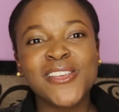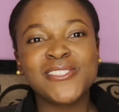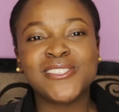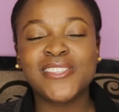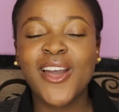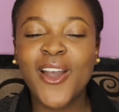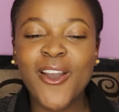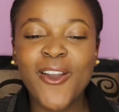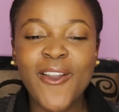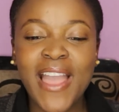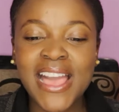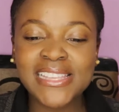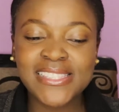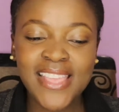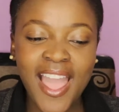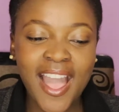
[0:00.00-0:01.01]
So
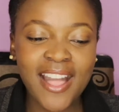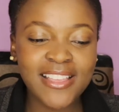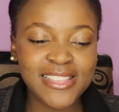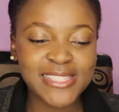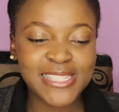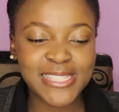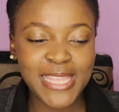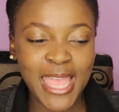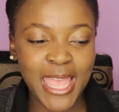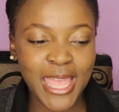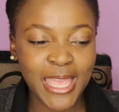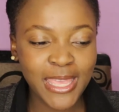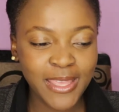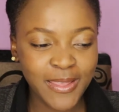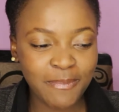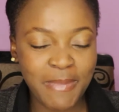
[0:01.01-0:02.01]
as y'all can
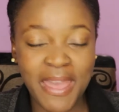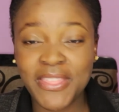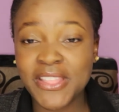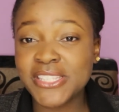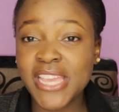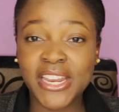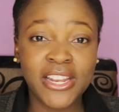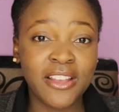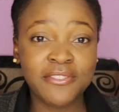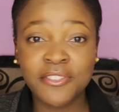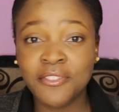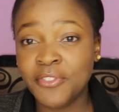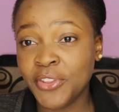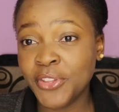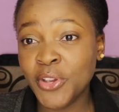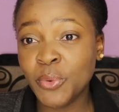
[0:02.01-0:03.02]
see by the title of
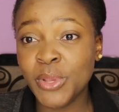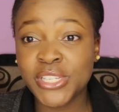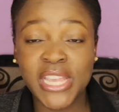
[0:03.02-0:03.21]
the video,